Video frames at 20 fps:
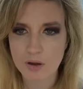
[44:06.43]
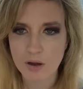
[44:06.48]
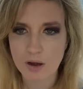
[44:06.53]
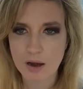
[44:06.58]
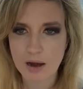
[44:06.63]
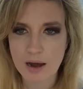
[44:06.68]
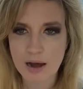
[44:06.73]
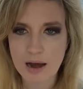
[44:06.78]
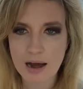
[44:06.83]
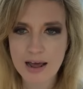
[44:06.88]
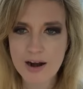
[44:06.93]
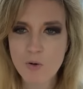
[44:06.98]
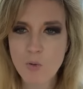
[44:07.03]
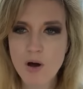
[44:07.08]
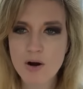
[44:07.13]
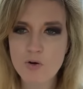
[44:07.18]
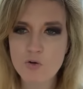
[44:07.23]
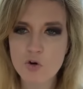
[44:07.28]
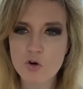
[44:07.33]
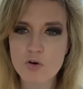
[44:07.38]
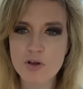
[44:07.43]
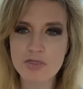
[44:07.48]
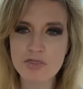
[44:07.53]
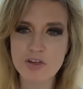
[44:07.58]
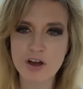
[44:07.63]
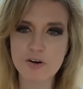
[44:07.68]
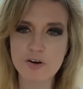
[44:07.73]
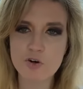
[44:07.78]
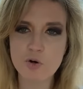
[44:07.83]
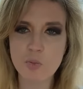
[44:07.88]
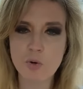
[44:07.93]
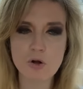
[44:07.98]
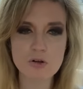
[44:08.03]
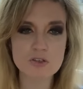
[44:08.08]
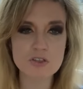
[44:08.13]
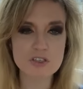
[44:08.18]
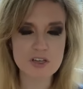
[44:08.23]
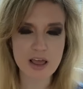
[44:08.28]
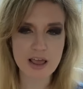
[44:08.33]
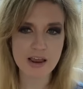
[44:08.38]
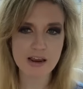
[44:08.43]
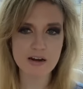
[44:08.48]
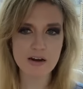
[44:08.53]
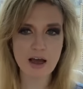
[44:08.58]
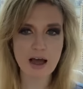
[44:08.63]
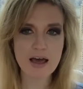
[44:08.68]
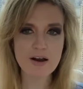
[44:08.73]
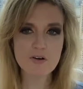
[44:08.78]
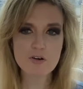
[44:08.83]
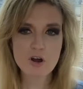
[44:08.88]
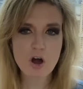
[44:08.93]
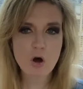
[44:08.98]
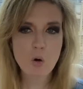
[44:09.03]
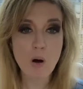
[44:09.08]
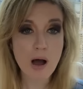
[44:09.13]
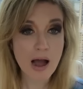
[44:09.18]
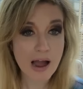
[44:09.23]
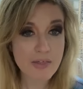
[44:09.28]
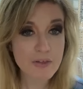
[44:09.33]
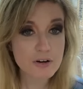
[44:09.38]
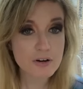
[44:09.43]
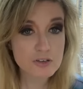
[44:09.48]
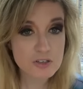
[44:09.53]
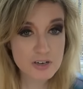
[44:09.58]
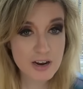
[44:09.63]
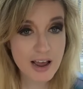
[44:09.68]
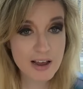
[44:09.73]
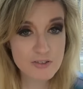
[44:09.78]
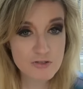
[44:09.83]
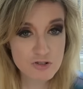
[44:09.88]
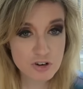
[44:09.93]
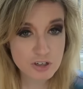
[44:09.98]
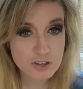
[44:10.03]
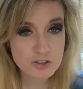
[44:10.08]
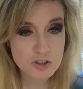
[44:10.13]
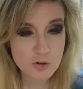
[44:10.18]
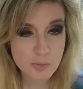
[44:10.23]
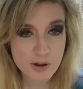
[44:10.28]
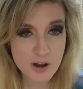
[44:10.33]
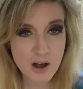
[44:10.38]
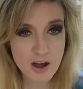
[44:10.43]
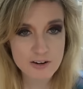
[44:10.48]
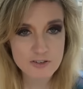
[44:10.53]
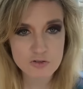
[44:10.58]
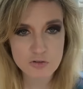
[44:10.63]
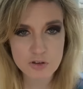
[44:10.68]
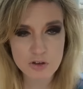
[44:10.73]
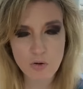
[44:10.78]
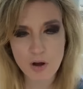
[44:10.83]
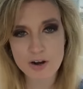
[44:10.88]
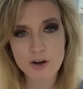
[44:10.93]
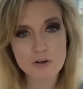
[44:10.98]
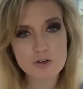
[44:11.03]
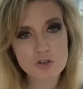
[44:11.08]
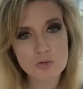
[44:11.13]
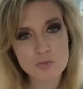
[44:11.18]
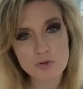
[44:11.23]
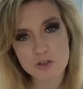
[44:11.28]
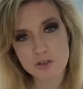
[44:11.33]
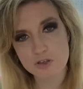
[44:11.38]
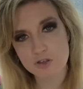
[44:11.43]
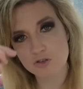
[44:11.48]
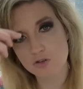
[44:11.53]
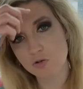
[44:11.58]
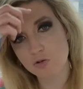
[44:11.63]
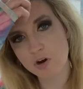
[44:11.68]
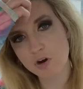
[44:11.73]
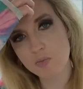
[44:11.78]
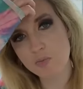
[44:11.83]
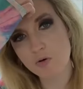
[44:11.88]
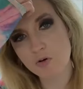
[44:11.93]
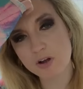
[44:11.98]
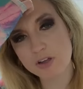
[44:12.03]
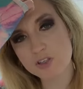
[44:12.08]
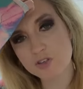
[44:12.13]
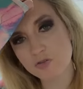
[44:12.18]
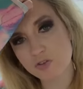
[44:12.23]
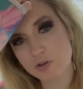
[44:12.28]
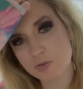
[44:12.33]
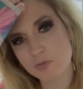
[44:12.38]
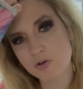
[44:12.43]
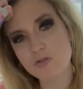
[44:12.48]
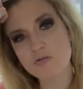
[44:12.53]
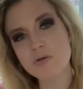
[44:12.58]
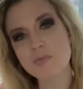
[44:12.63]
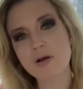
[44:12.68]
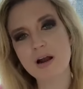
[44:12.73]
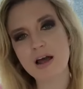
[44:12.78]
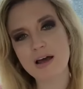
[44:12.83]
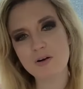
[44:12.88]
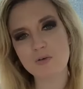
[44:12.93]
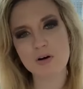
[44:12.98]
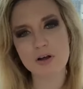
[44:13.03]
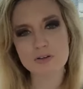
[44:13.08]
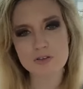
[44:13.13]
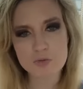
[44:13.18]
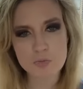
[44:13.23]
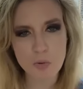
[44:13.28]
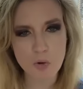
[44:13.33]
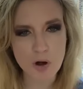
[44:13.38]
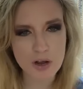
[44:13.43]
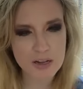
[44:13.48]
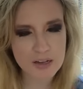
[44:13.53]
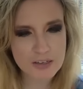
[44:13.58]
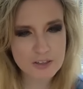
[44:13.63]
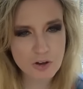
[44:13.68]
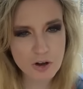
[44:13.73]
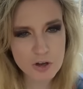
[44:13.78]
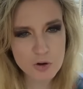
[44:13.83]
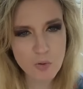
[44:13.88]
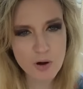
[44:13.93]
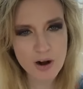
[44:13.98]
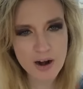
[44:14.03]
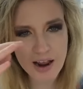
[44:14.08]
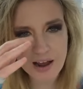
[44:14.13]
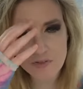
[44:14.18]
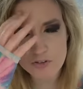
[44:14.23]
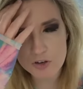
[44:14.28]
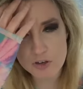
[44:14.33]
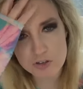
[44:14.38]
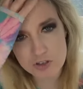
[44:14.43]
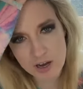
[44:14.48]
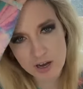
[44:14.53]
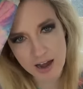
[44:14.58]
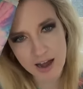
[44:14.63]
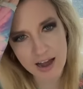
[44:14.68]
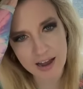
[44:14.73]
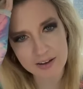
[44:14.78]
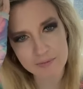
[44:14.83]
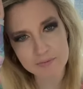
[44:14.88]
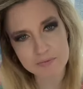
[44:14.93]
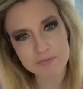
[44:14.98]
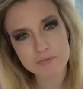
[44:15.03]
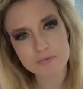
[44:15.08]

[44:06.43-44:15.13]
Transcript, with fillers: Uh, I don't want to ruin Thunderbolts, Dane. I don't know why there's an asterisk, to be honest with you. I know some of the story points for the movie, but I don't want to spoil it. Don't you want to have a good time?